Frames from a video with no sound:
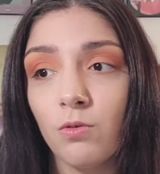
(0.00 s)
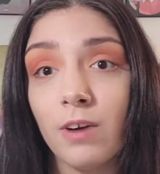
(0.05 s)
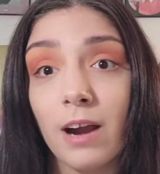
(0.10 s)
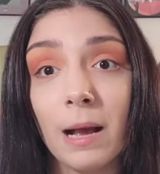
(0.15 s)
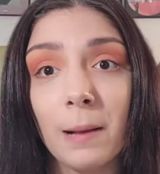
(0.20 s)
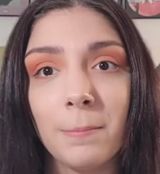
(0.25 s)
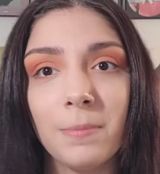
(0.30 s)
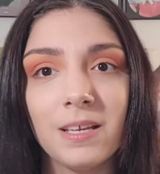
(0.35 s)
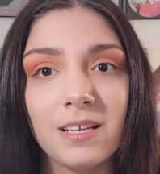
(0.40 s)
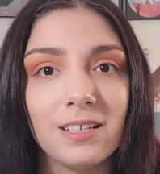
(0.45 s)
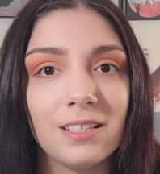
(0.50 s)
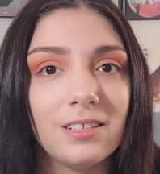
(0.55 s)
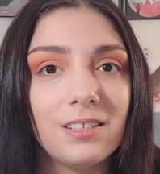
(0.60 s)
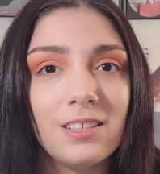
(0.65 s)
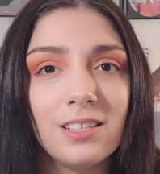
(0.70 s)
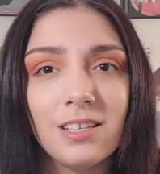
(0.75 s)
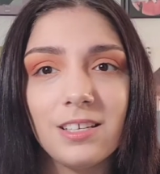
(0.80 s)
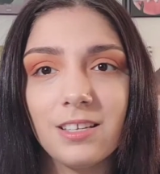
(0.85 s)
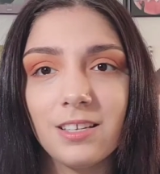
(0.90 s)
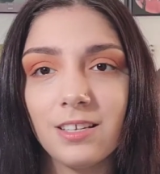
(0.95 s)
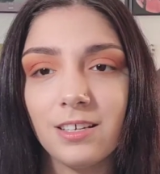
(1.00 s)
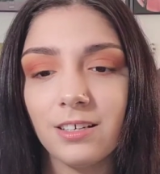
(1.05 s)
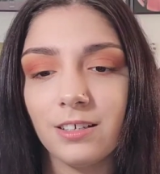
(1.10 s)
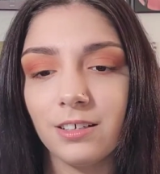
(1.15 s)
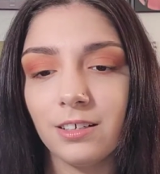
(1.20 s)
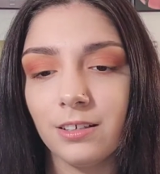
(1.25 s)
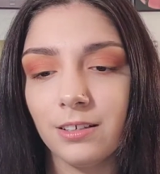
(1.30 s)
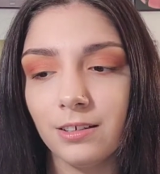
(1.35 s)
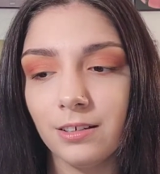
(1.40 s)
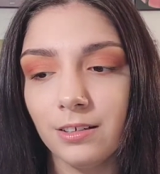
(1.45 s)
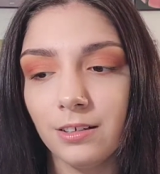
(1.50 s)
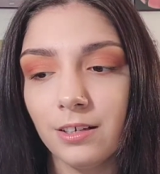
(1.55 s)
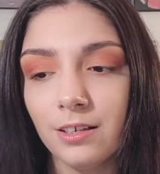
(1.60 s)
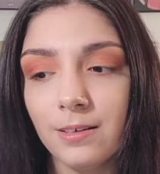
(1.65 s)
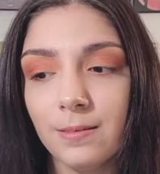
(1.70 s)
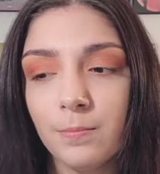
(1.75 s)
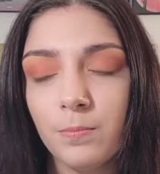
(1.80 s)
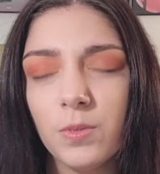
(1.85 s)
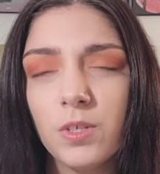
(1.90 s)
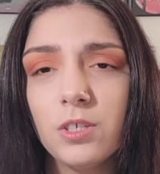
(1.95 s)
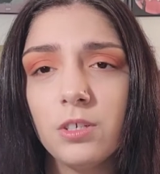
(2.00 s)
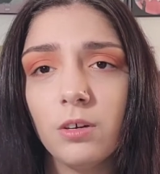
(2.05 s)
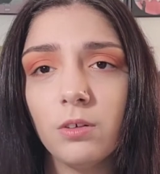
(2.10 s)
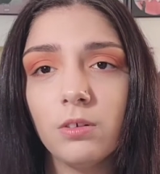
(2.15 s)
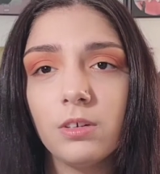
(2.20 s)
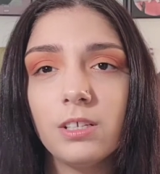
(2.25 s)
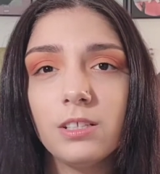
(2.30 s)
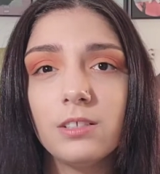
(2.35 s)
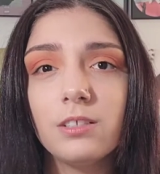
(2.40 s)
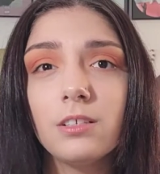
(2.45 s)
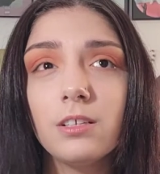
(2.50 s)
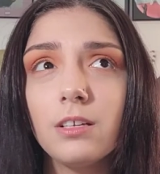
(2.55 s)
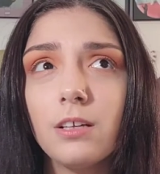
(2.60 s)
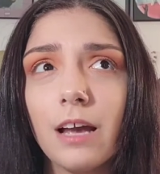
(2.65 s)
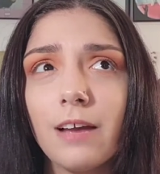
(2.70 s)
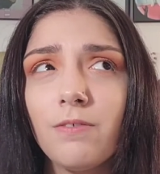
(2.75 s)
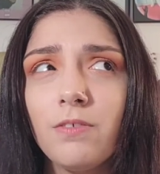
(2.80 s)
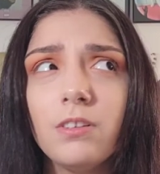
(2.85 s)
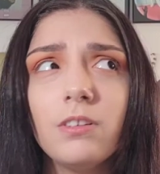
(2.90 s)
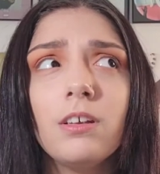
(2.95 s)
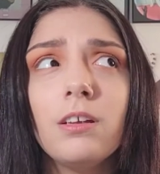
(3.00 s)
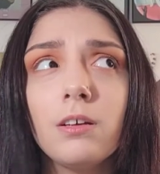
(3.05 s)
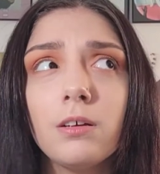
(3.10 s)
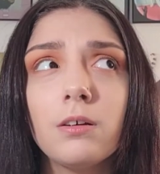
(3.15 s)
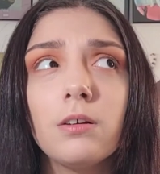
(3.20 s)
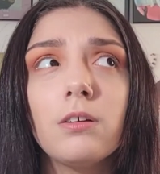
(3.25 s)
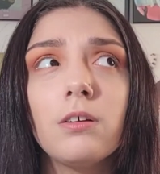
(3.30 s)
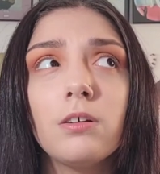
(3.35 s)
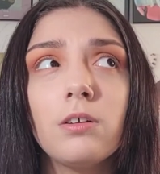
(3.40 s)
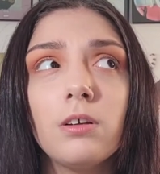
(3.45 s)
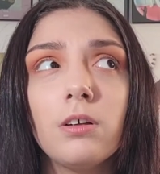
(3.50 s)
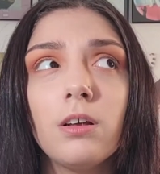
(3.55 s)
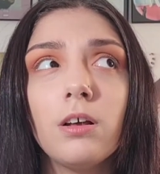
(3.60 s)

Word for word: rapping and singing and you know, it's I feel like